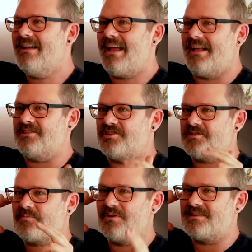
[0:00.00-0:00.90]
it's
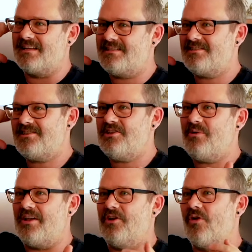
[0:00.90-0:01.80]
just presented to you
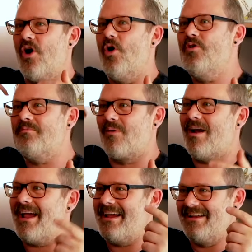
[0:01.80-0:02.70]
and your own
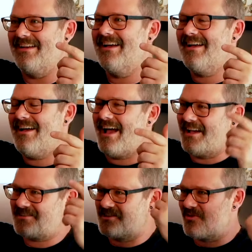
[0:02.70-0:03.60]
brain
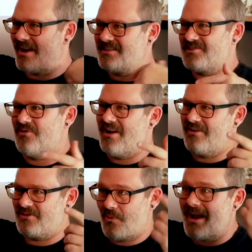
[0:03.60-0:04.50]
has to try and sort it
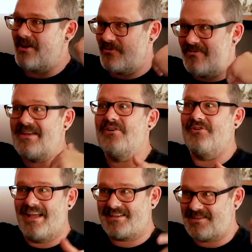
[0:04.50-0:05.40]
out the way you feel
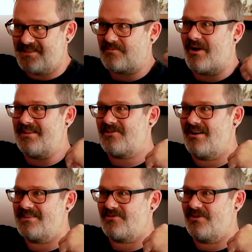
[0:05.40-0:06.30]
nixon's brain trying
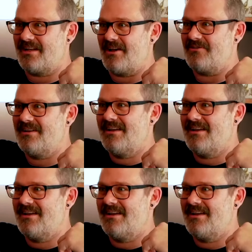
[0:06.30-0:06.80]
to sort it out